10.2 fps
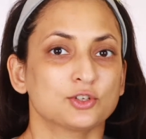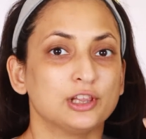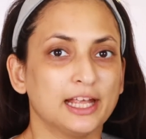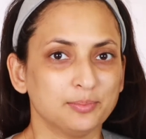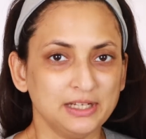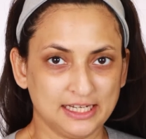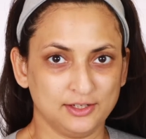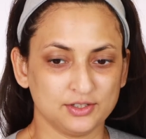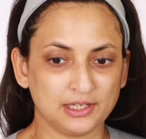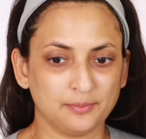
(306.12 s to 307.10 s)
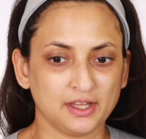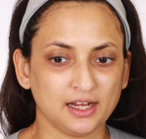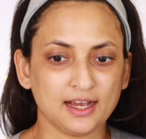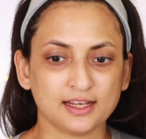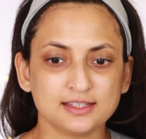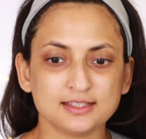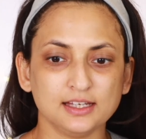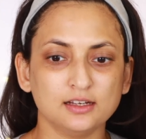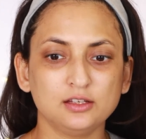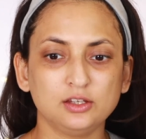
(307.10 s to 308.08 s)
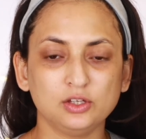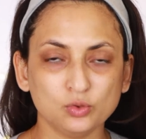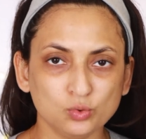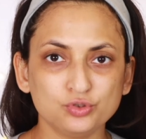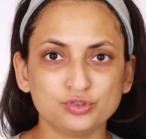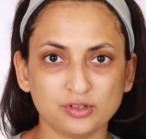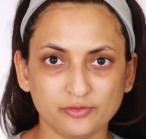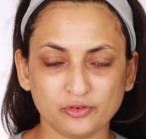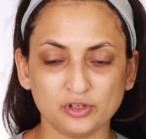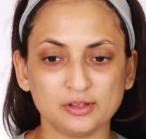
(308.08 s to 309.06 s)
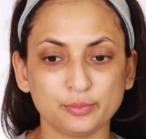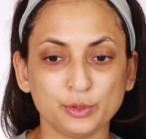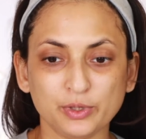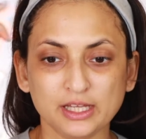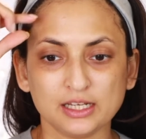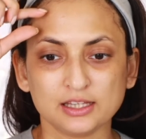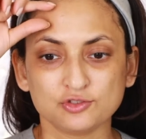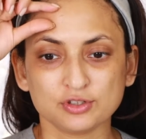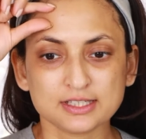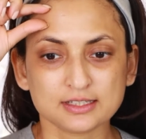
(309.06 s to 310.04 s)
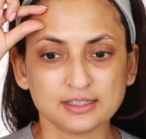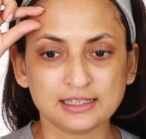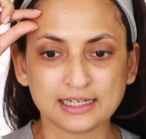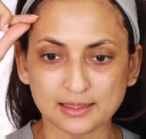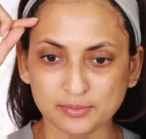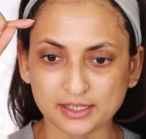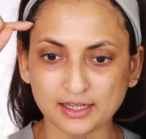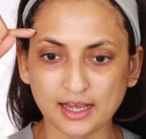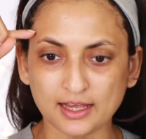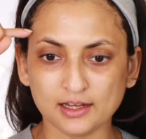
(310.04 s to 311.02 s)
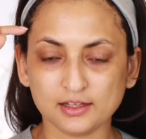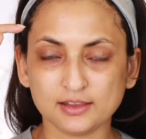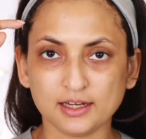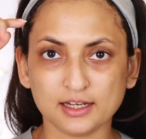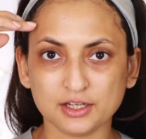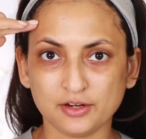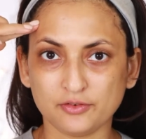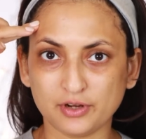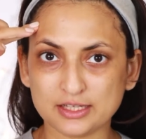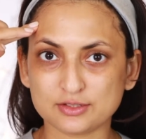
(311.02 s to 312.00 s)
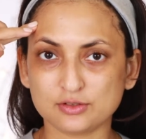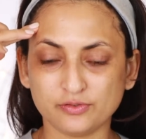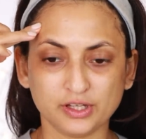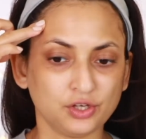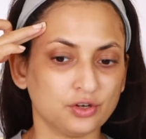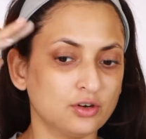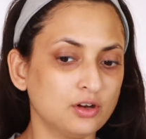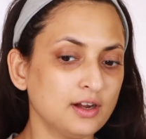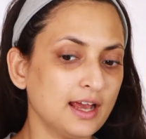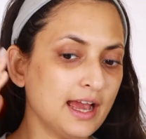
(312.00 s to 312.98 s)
Let Let me tell you something. I can see a huge difference between just a little bit area that I raised over here